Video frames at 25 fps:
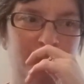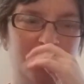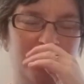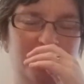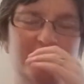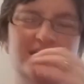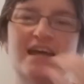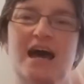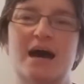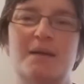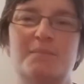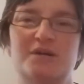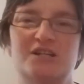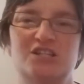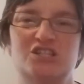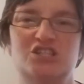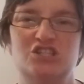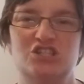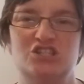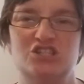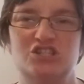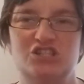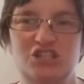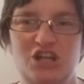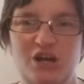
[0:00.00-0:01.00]
much
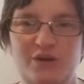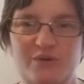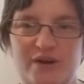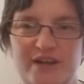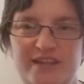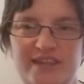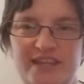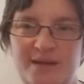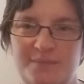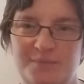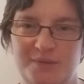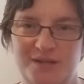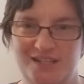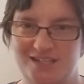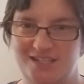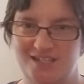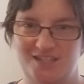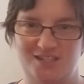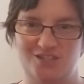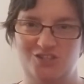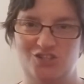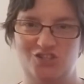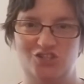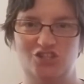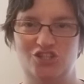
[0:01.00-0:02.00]
to show on them because
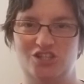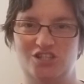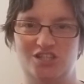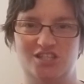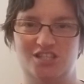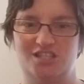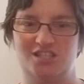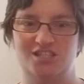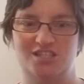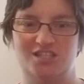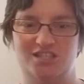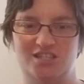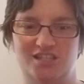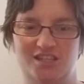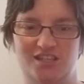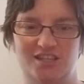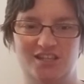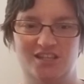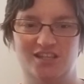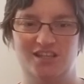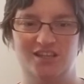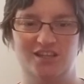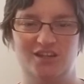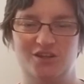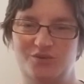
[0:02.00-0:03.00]
it's just,
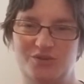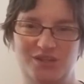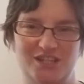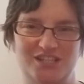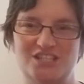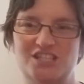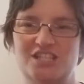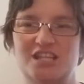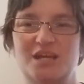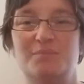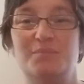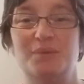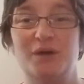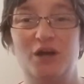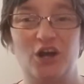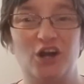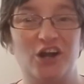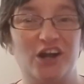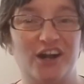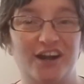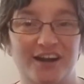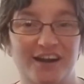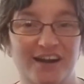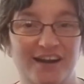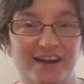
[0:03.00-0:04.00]
you know, they just get
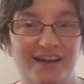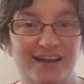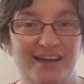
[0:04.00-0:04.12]
bigger.